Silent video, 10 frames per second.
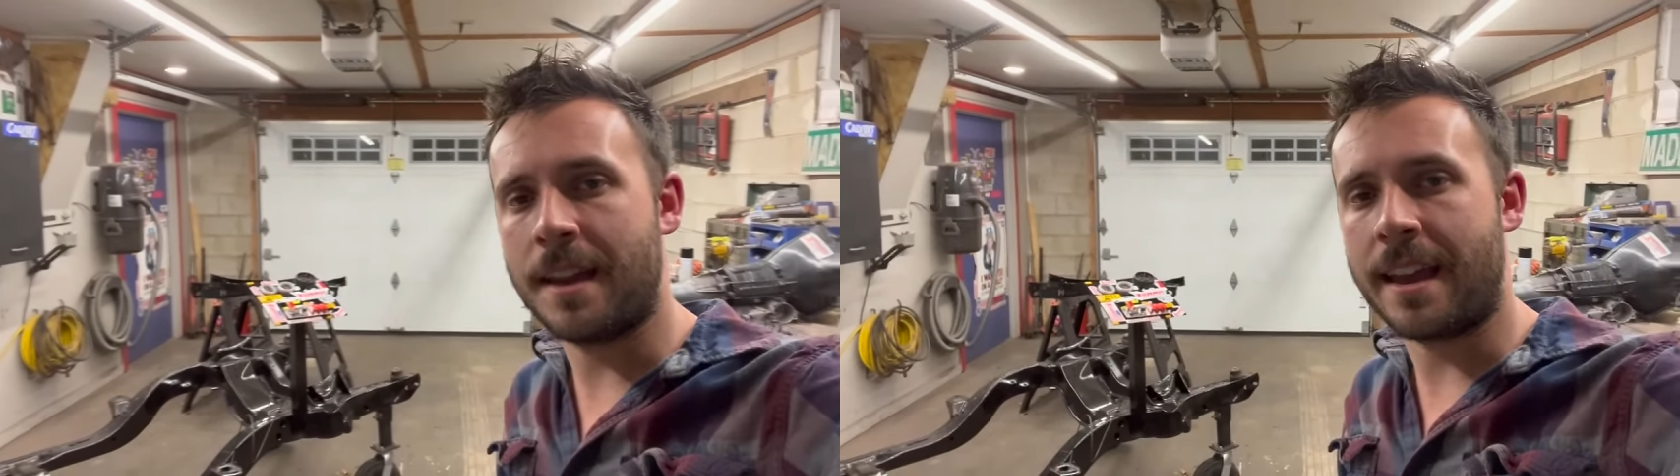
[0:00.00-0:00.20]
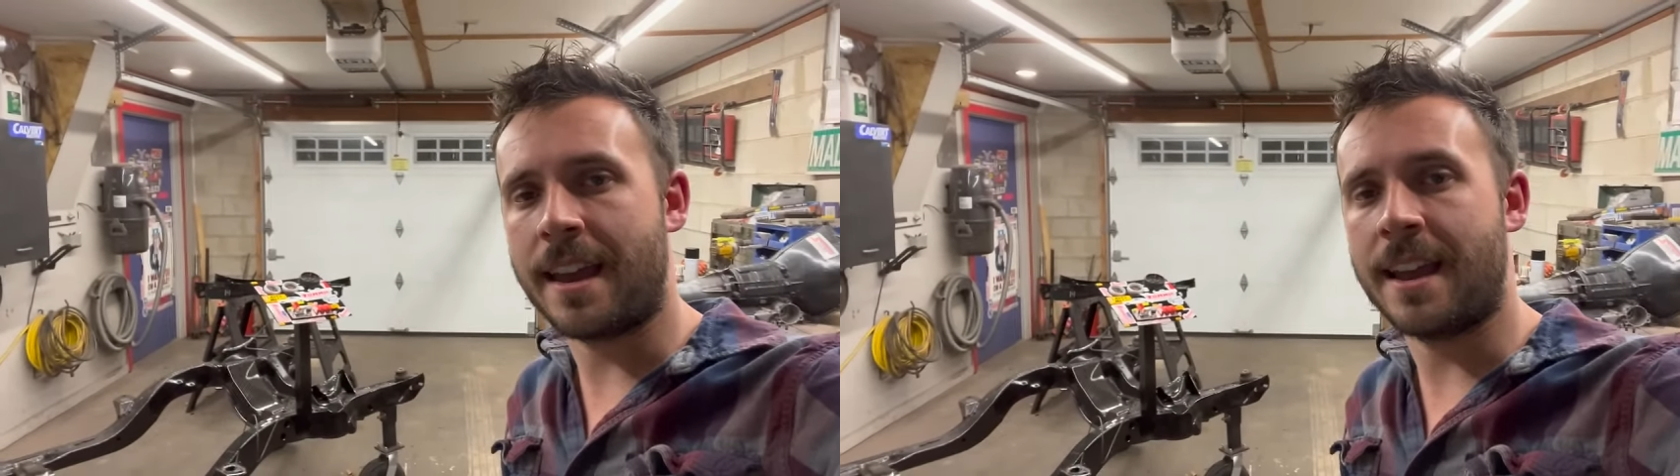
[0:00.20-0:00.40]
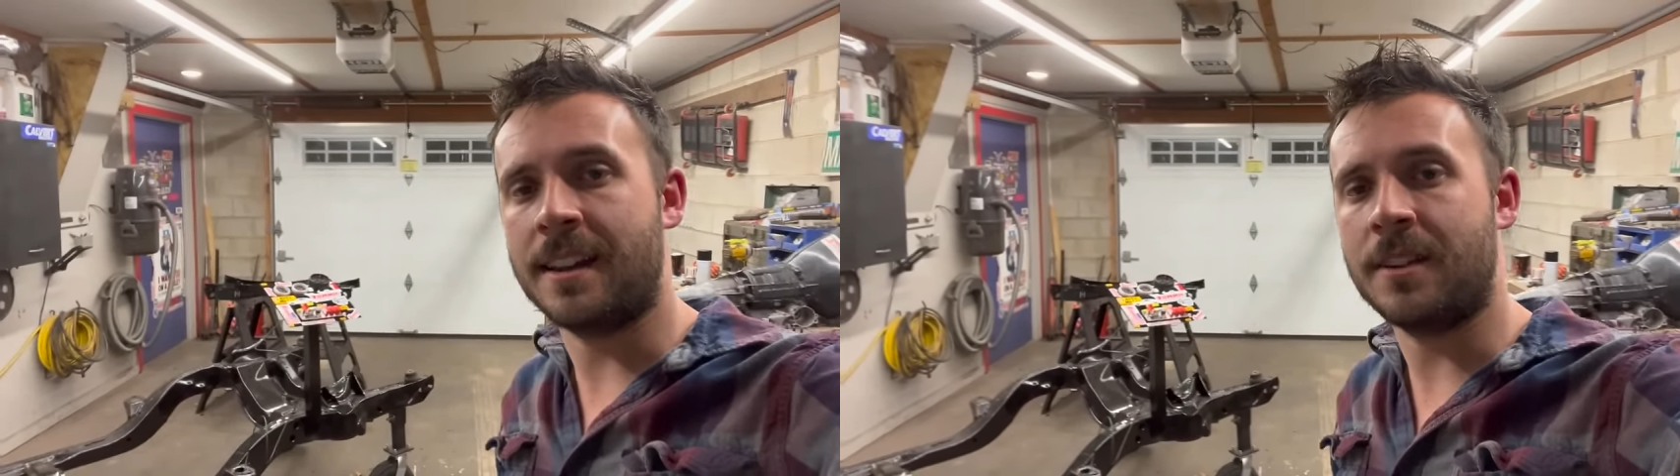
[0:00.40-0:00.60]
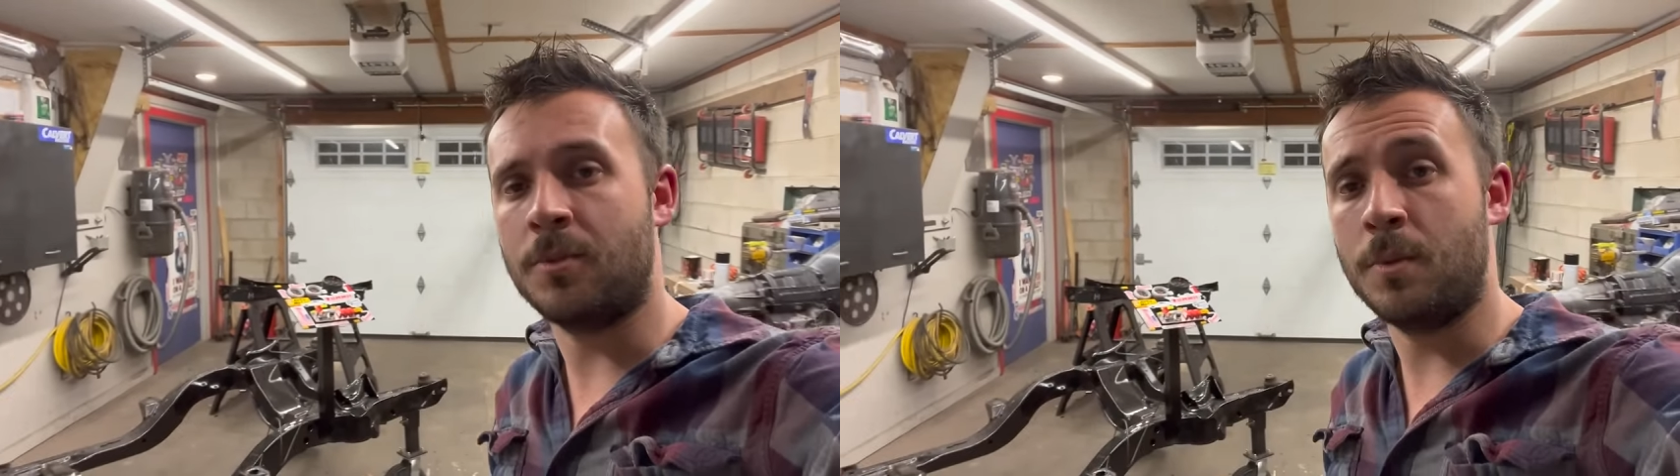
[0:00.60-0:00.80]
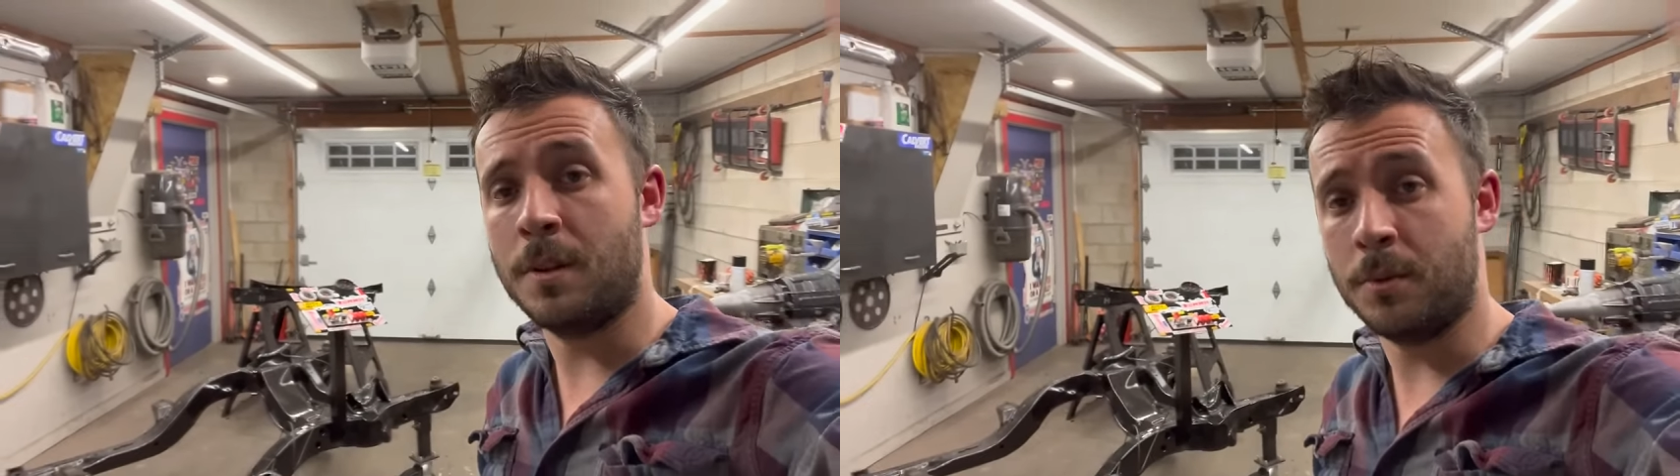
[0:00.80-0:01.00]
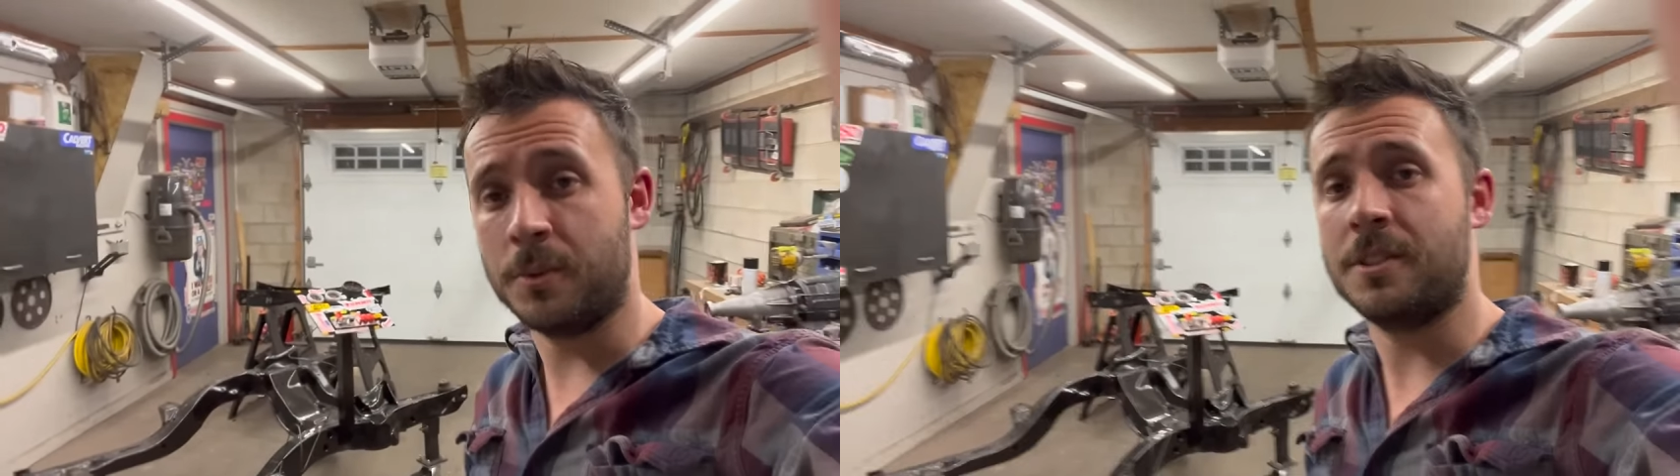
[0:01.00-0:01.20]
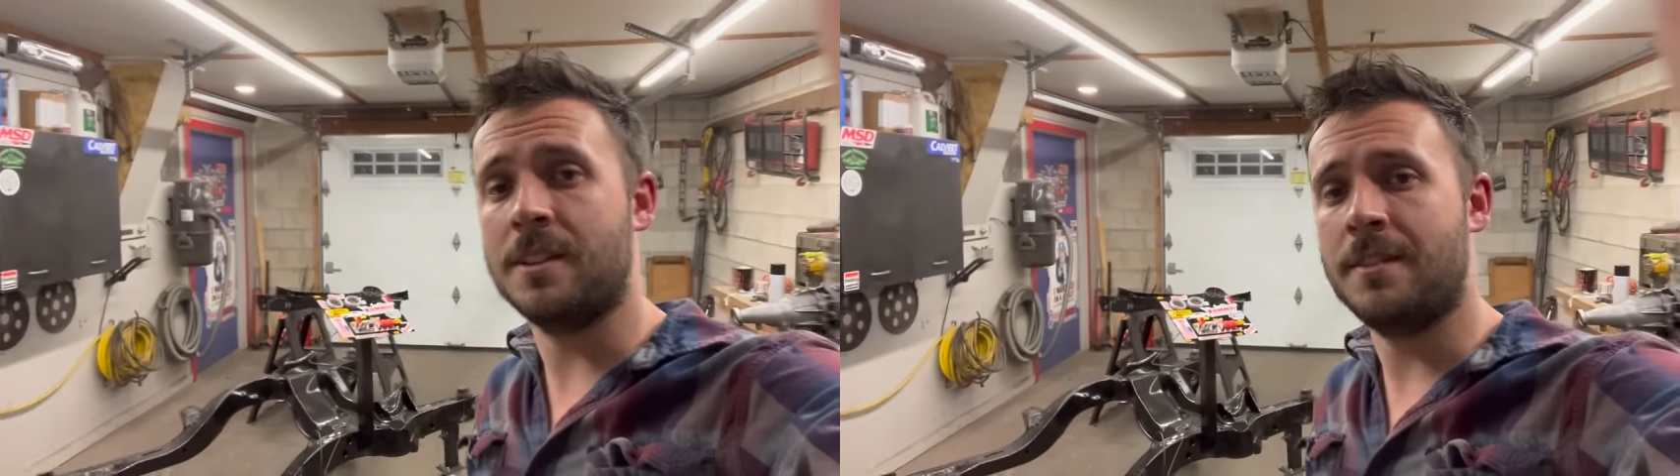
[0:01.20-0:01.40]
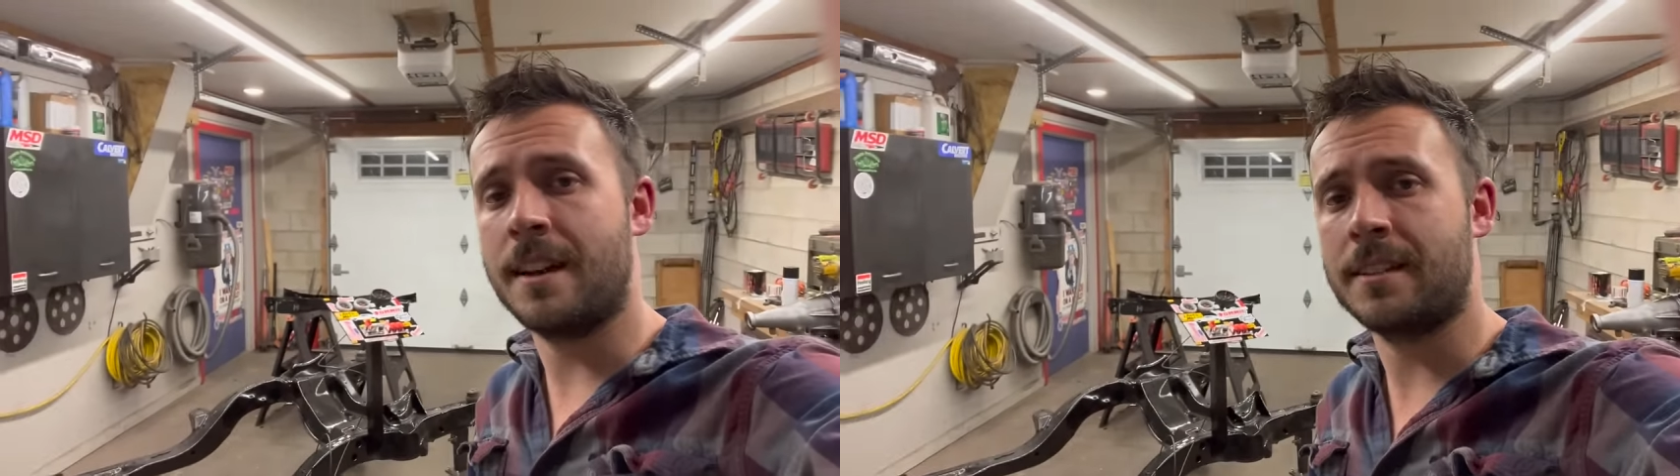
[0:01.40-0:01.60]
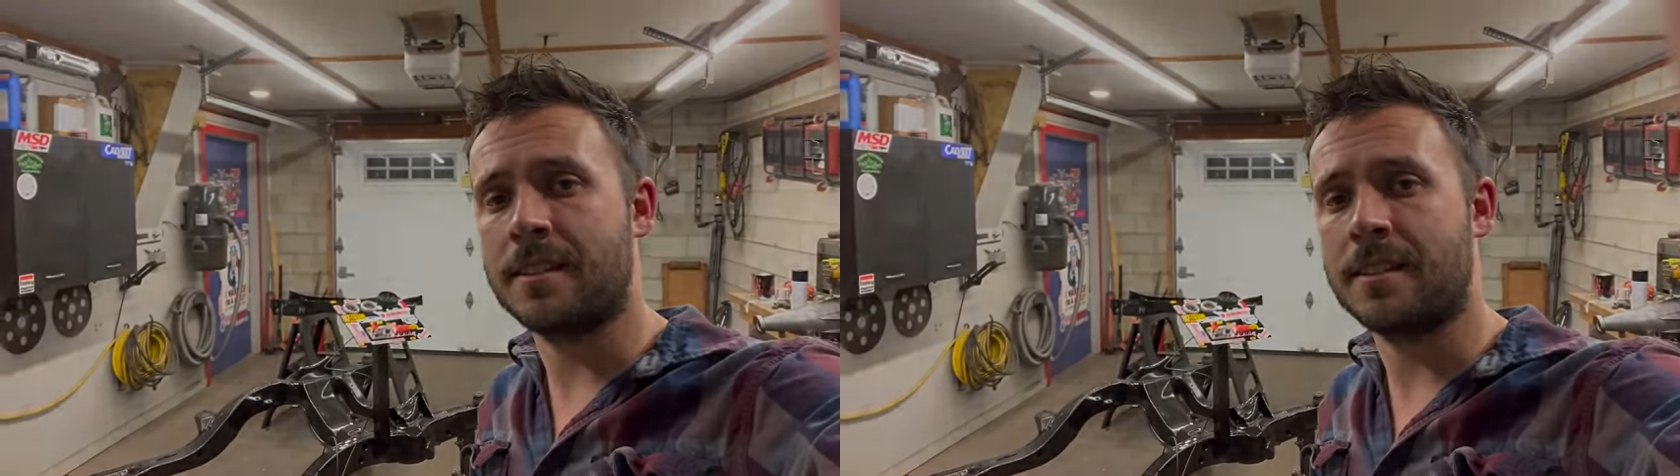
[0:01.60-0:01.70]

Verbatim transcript: and we will see you next